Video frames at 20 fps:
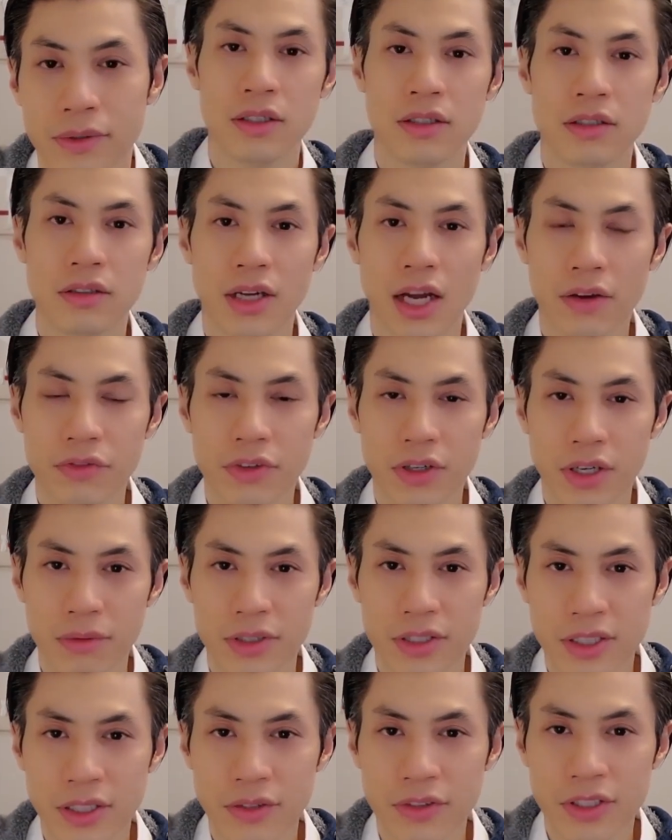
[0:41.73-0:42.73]
So after I
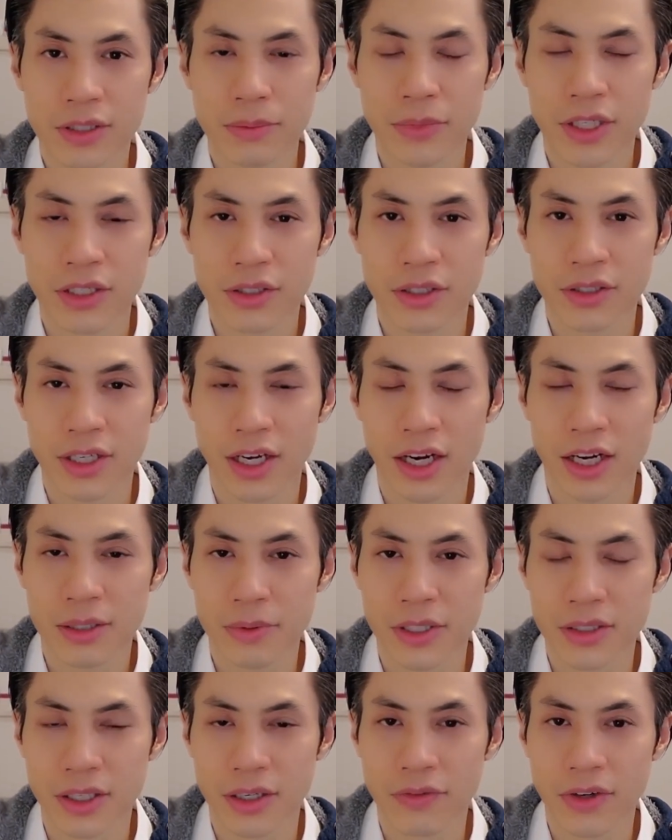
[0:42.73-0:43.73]
received this message, I asked
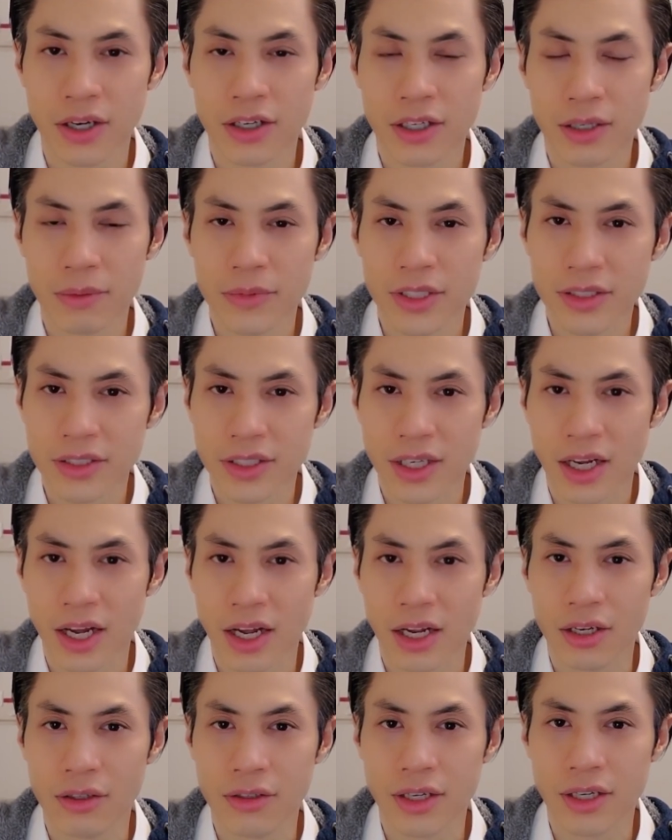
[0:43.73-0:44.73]
myself, how come this
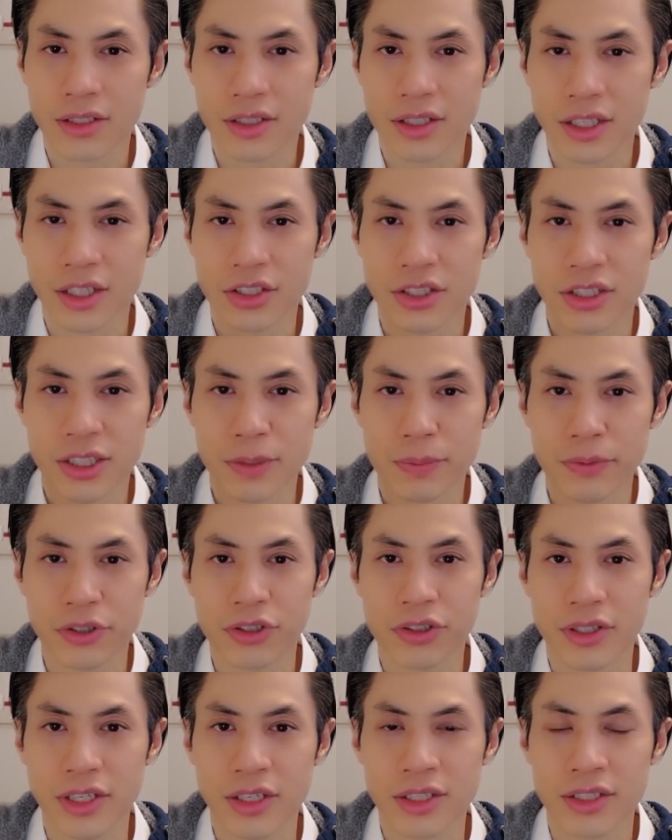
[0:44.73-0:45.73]
guy who has such
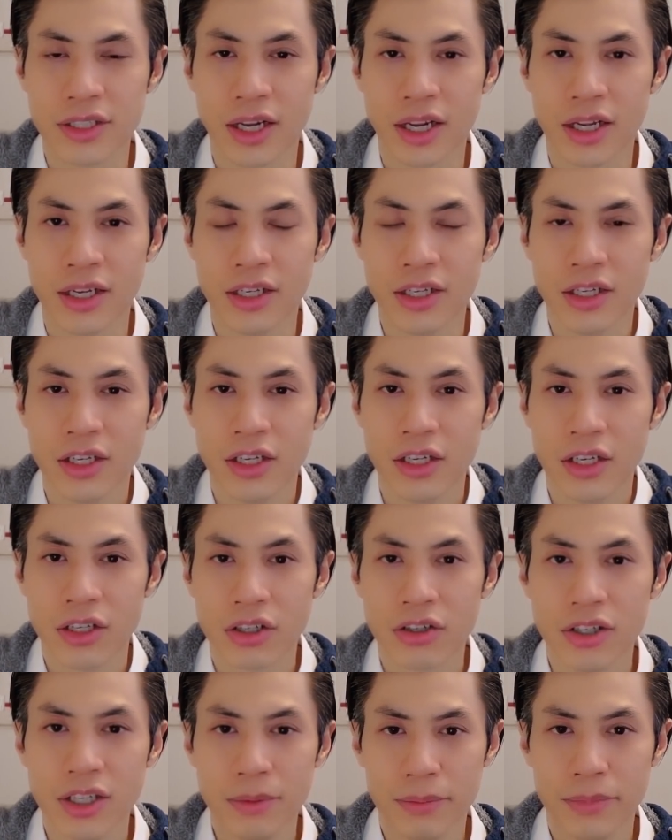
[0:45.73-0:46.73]
spiritual insight
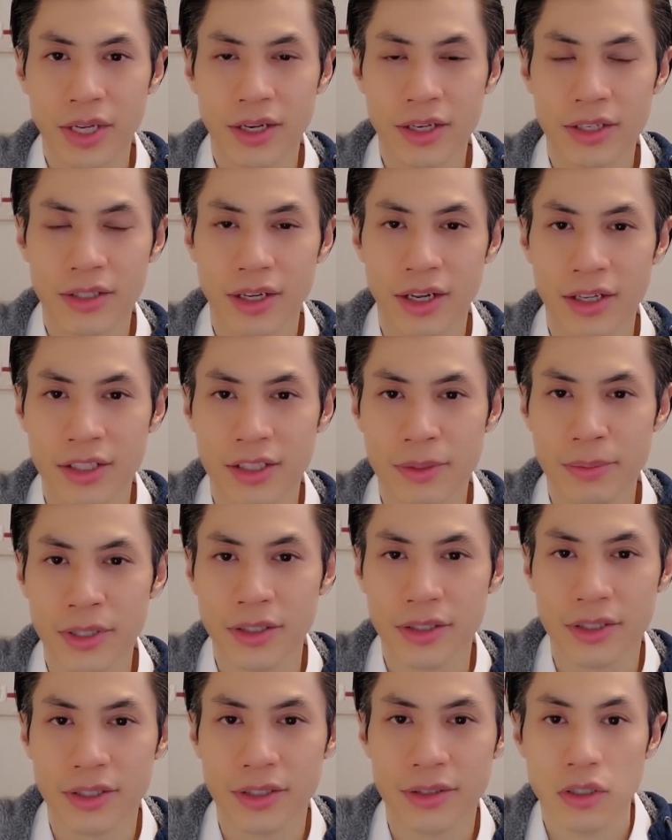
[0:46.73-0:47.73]
couldn't make ends
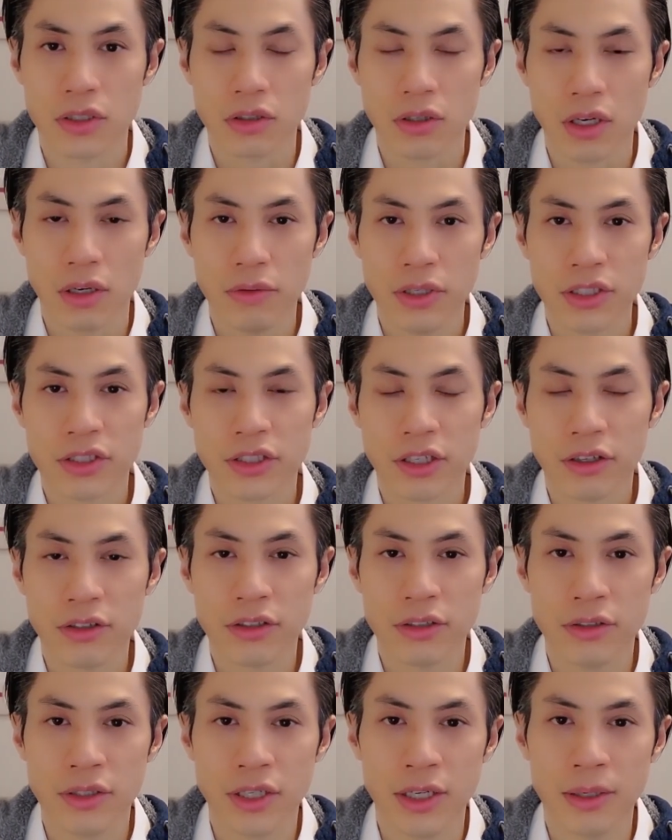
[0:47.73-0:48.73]
meet? So I reached out
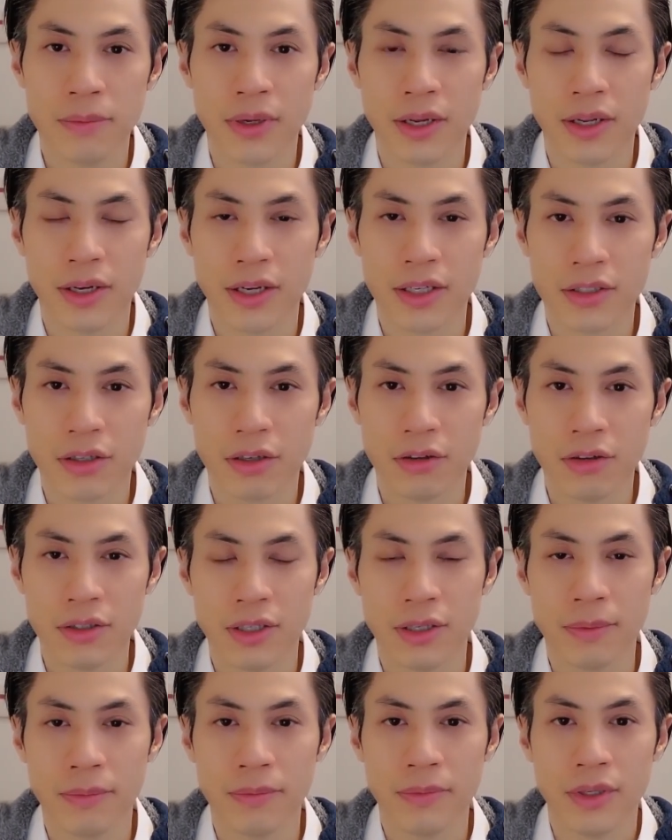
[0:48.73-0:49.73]
to him and I told
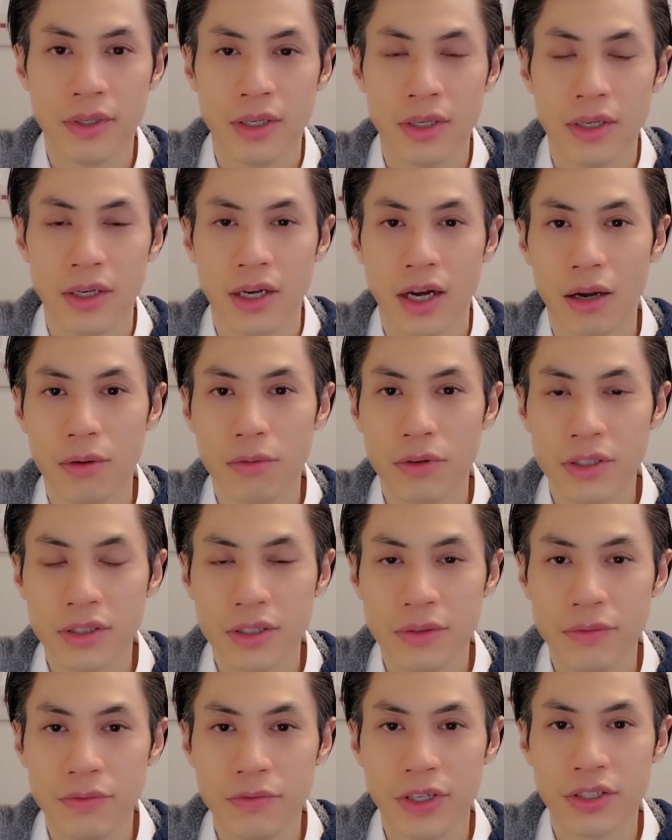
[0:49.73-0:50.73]
him, I want to
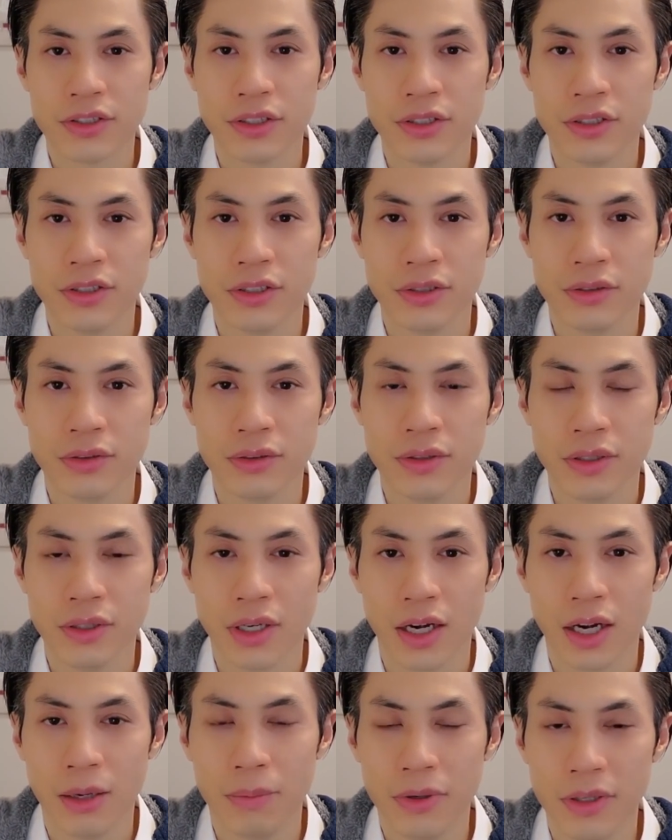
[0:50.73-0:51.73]
invest in you.
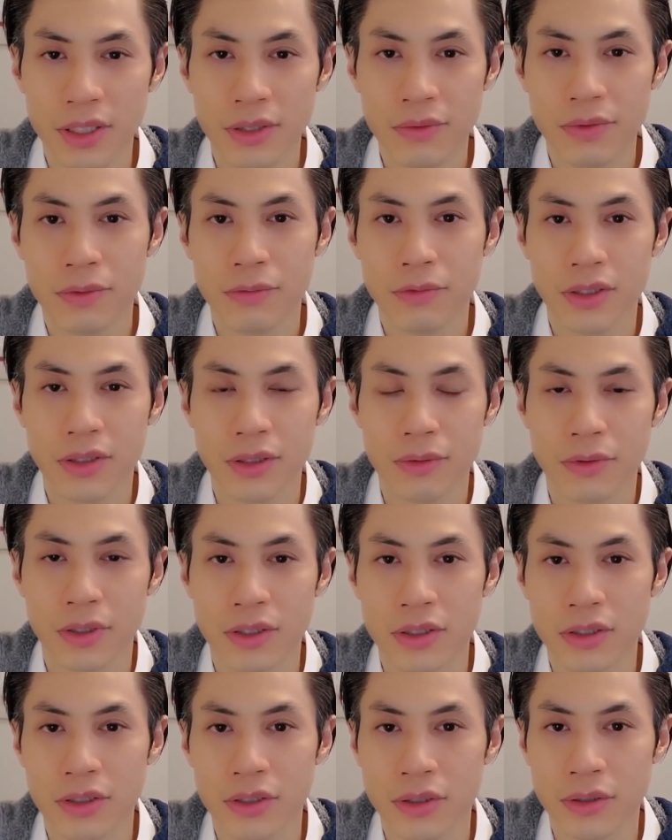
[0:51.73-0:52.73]
I believe in what you
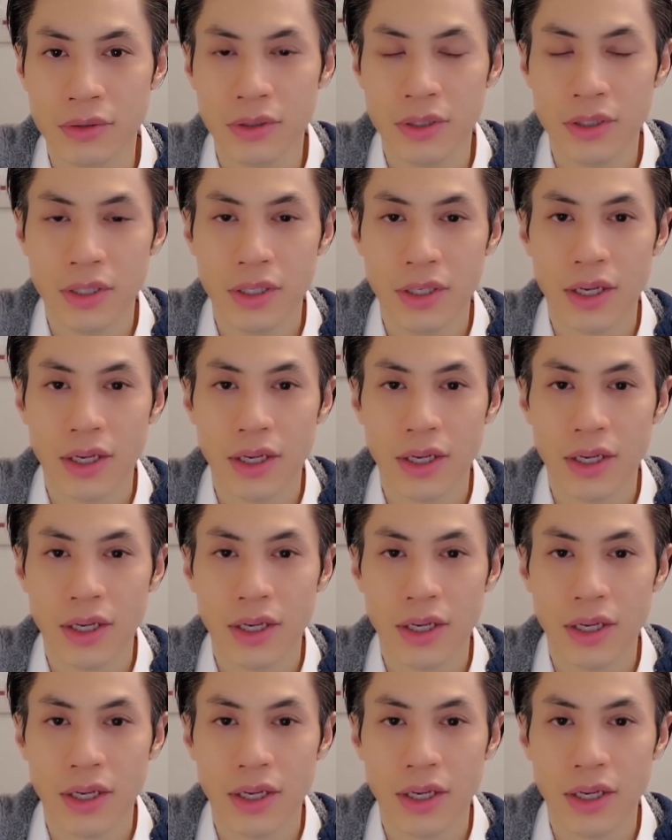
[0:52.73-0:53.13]
want to do.